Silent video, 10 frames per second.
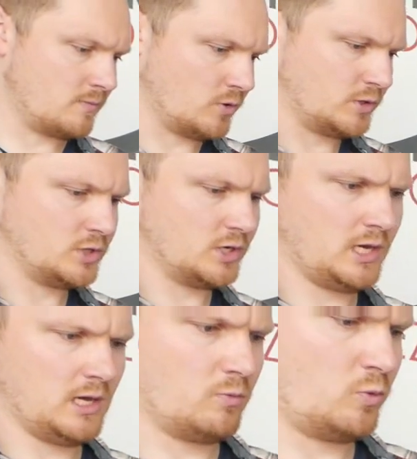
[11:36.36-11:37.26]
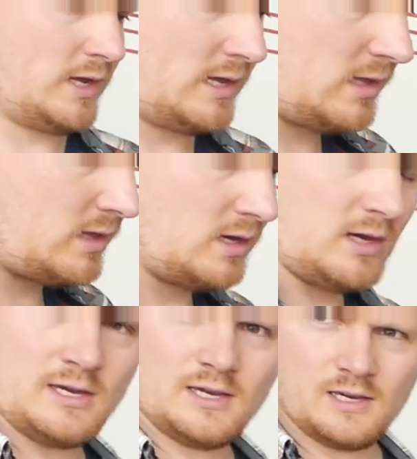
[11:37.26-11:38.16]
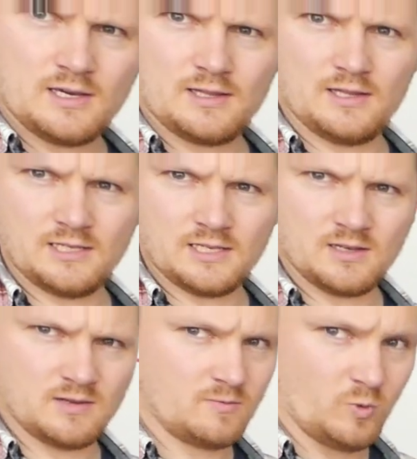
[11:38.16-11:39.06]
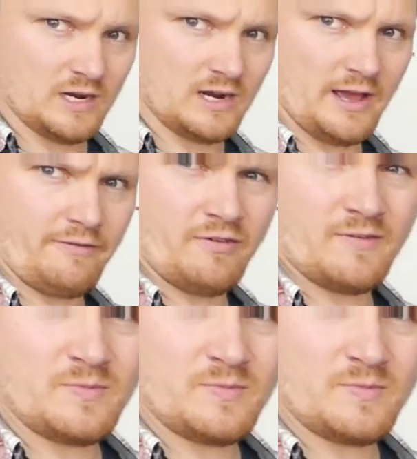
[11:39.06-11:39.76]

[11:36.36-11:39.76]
on the tourniquet with a knife,